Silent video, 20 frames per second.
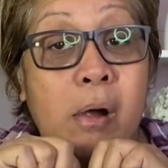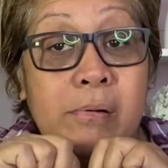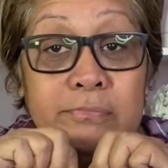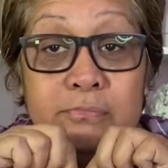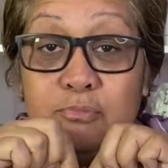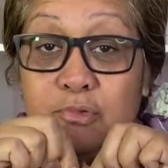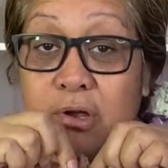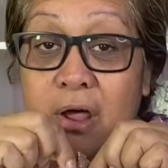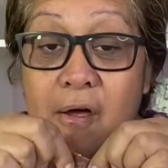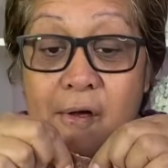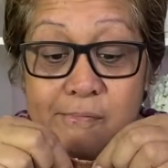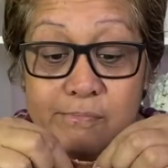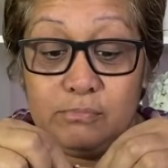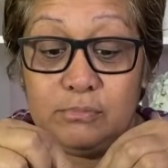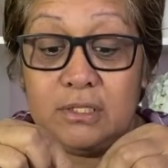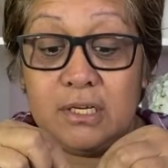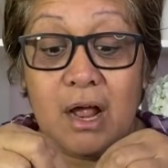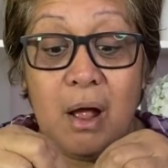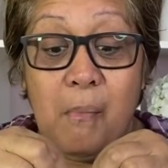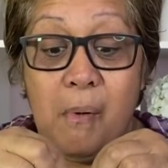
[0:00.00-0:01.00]
Well,
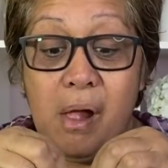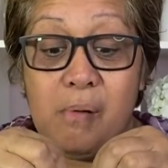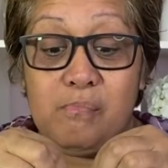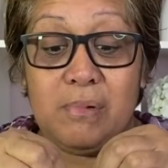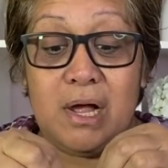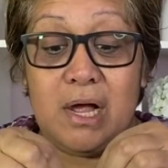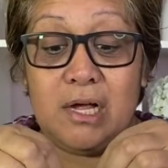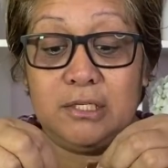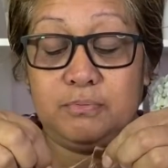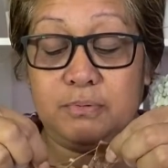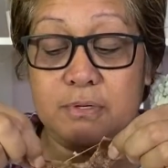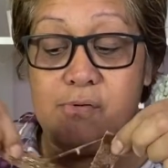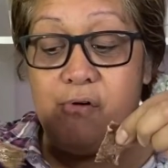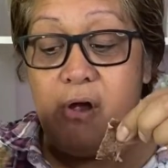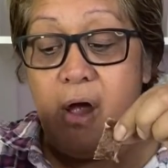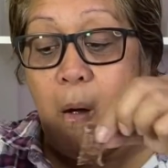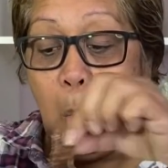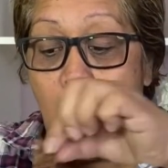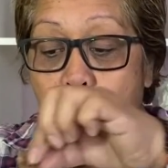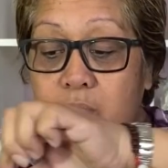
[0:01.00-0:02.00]
when I met my husband,
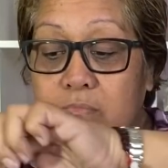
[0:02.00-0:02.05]
well,